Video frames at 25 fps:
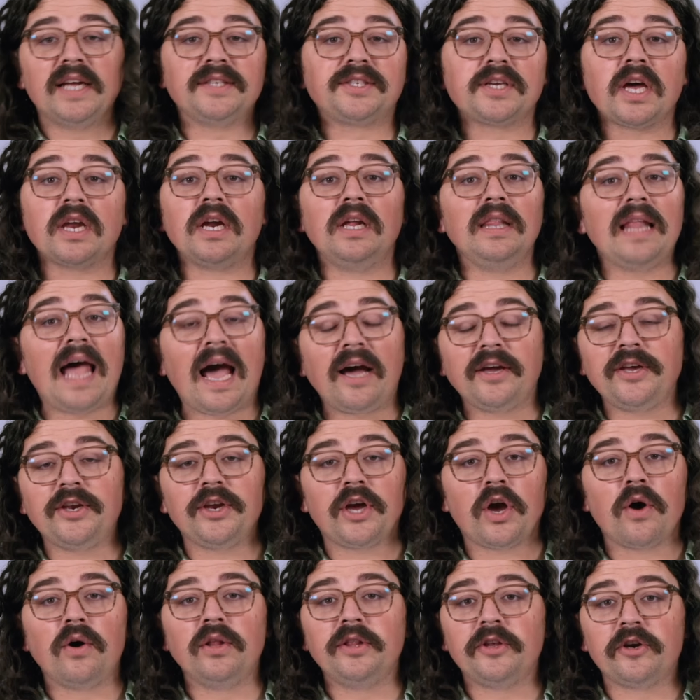It's gonna allow you
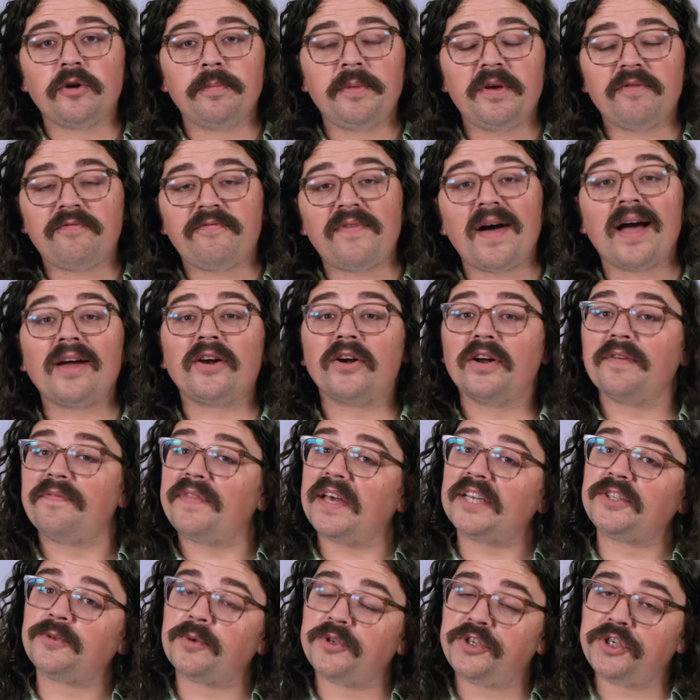to go a little bit finer if
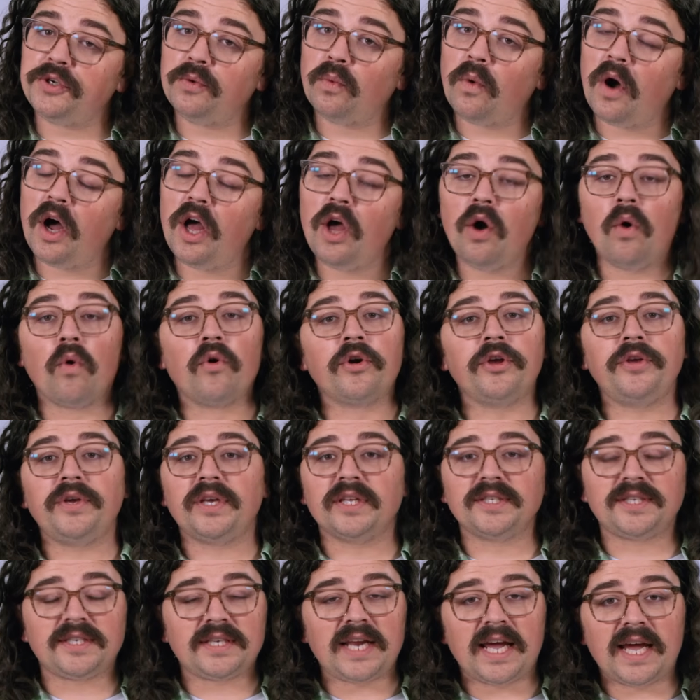that's what you want, or you
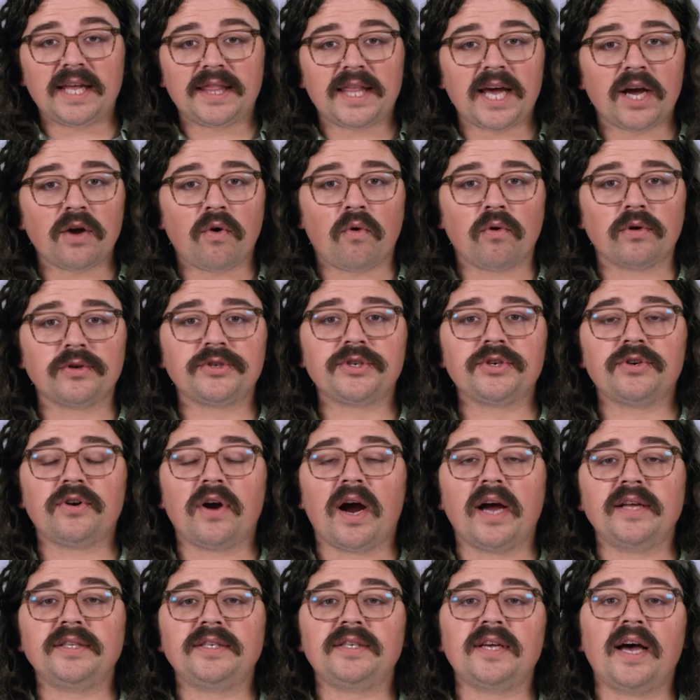can stay at that coarser
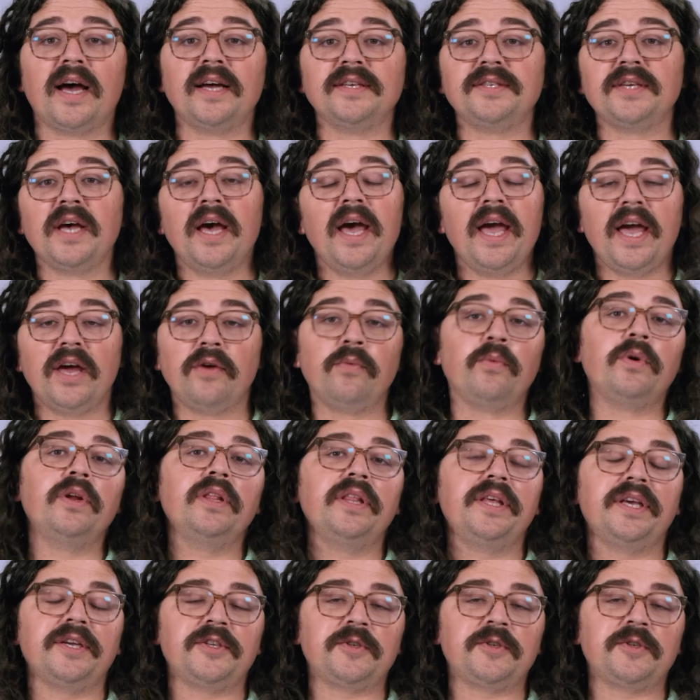grind size and really